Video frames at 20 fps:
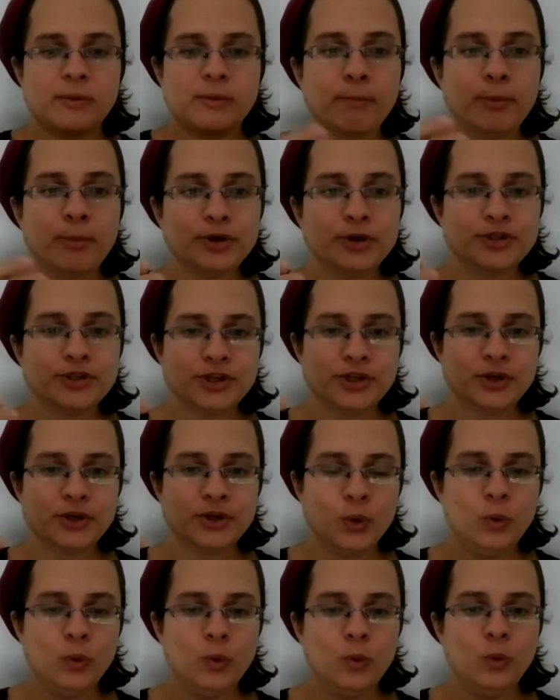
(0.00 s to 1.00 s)
the person
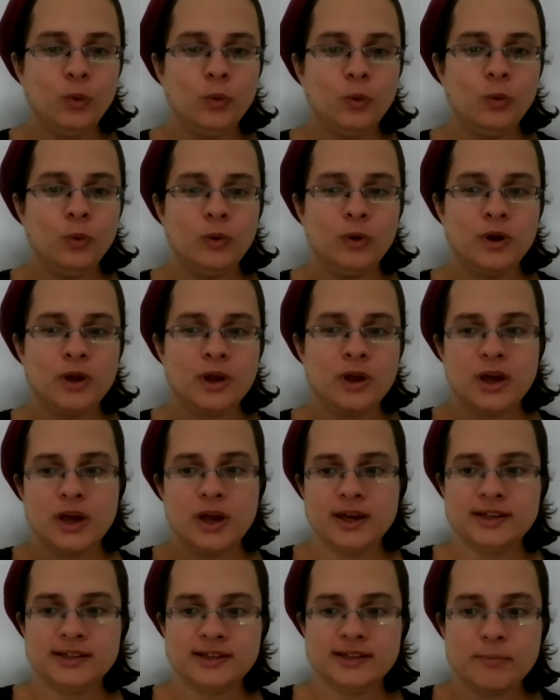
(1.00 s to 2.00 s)
who
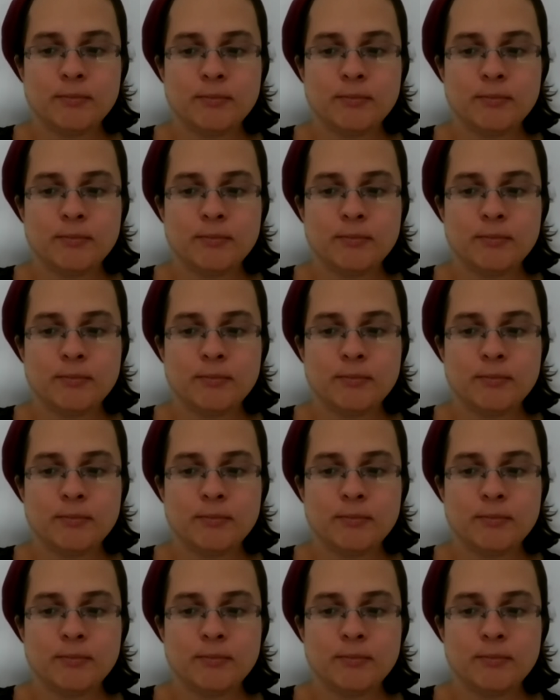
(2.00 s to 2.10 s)
is the